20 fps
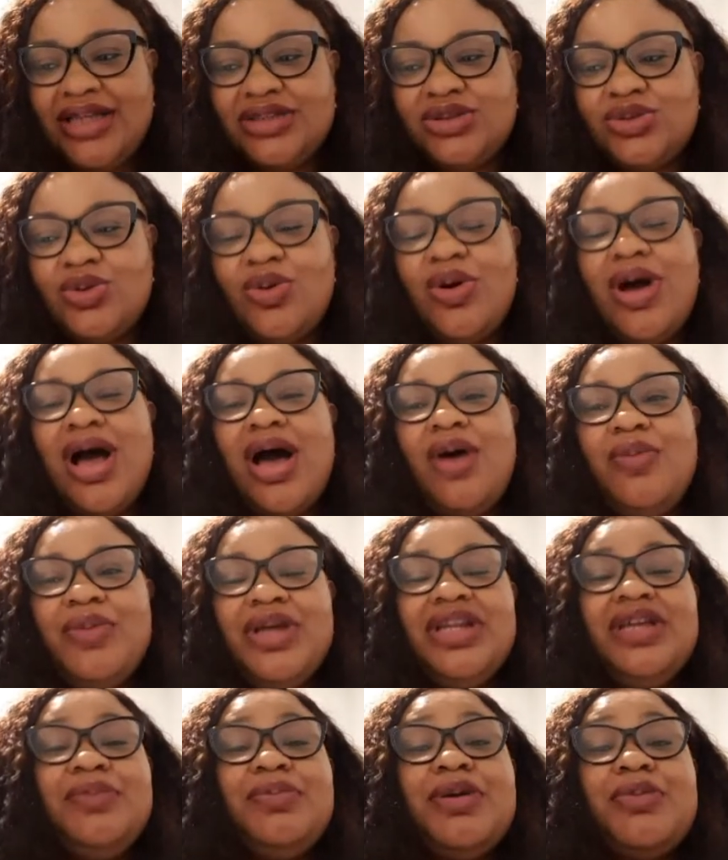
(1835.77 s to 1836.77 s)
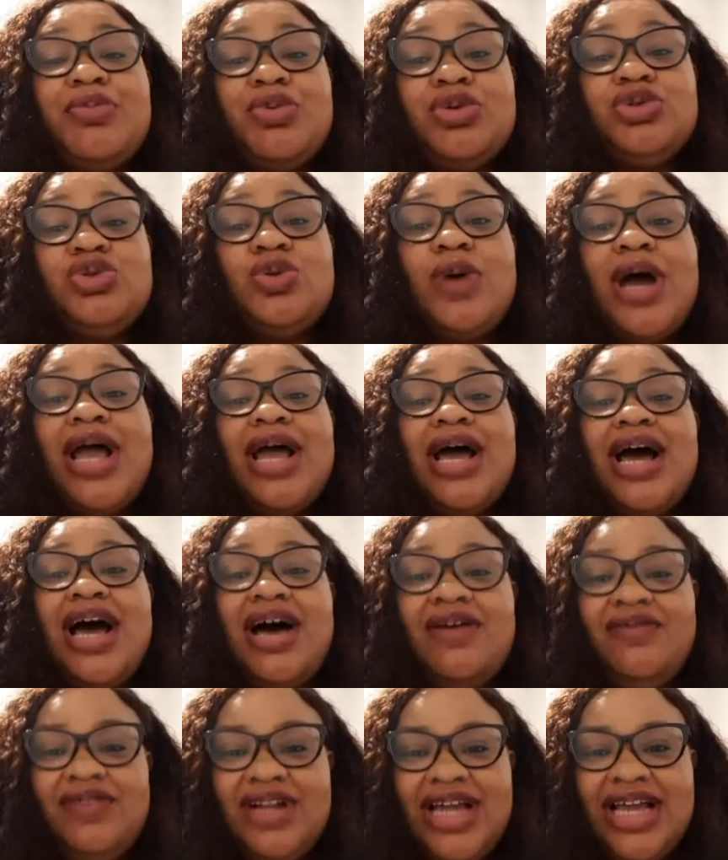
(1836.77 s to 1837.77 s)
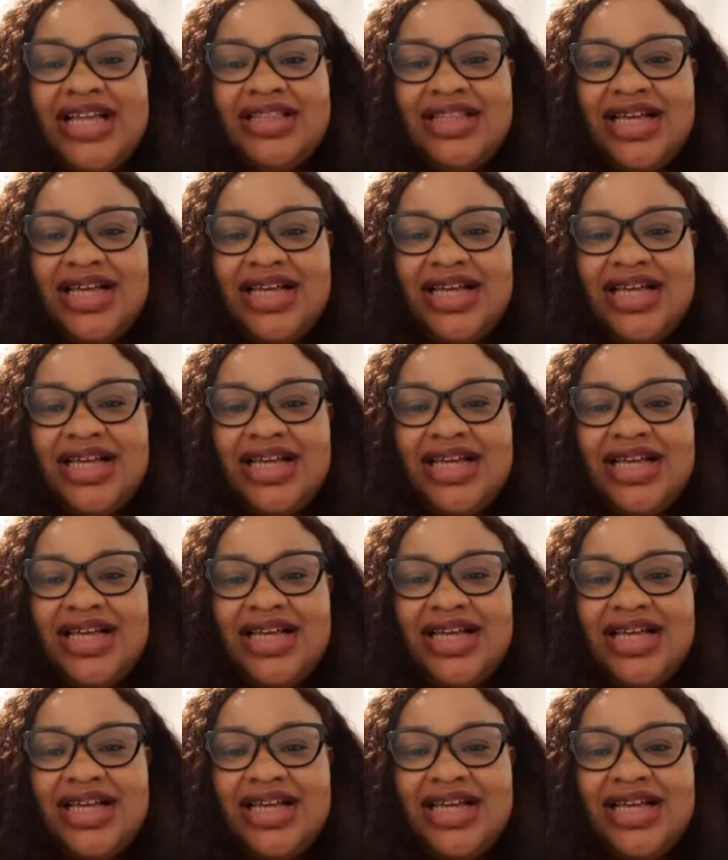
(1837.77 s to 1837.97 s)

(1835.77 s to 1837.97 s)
So how many people do I have like